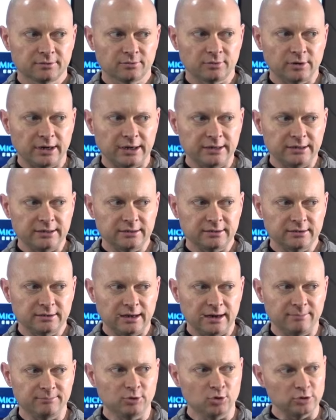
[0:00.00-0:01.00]
Right?
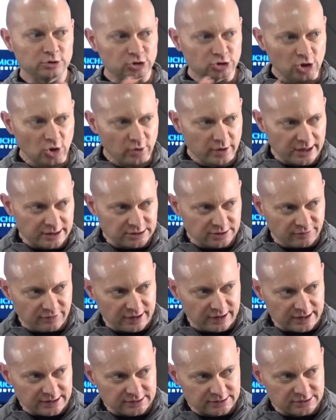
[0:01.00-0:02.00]
I'm doing showcase
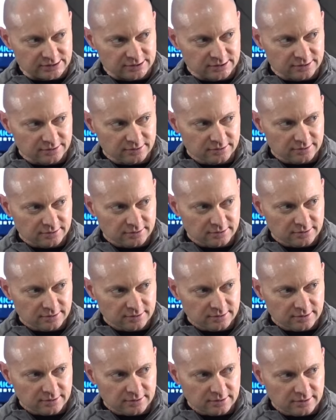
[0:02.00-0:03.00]
events.
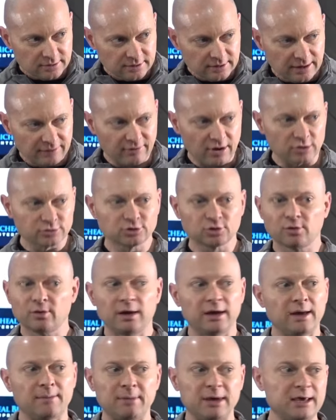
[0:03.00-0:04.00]
I've also
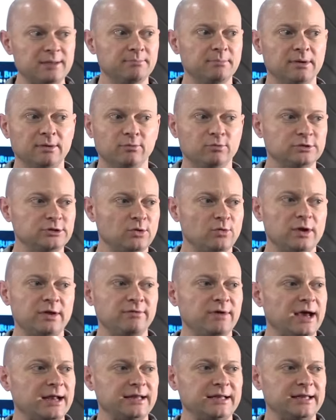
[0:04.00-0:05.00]
I'm hitting see we haven't
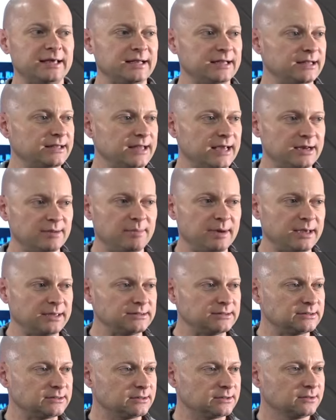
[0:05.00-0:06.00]
got into hitting the
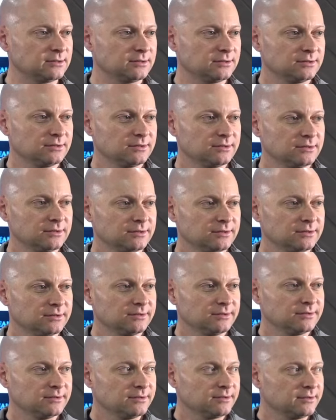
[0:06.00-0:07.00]
database.
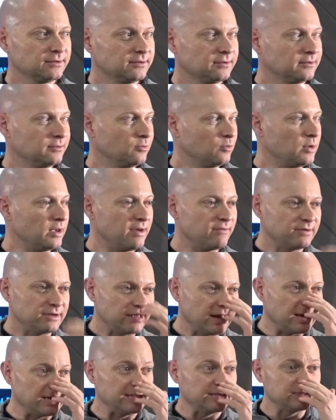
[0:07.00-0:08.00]
We haven't
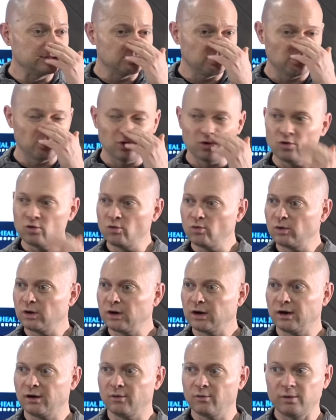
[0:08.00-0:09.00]
got into,
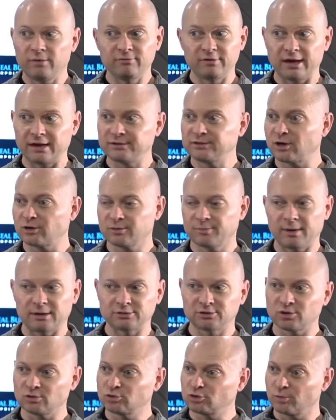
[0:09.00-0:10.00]
uh, we haven't got talked about
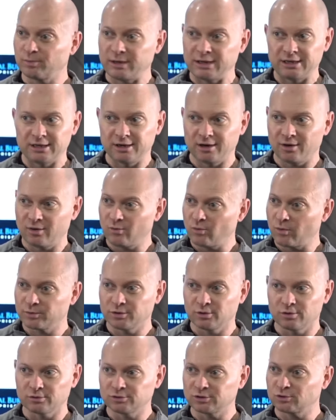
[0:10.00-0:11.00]
social media, what we're
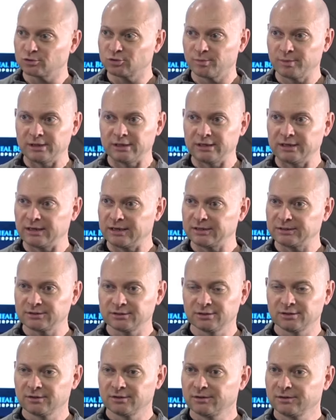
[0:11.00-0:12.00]
doing on social media
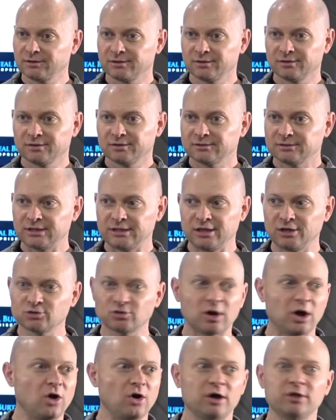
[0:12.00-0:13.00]
yet. See, these are
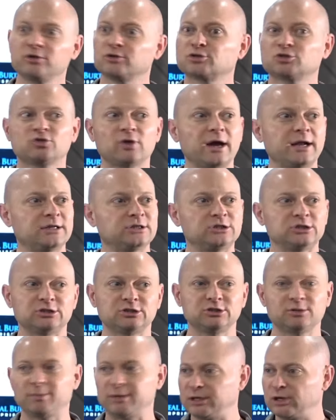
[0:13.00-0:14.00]
all other strategies
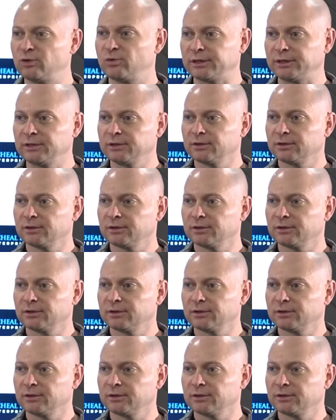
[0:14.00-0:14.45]
to be doing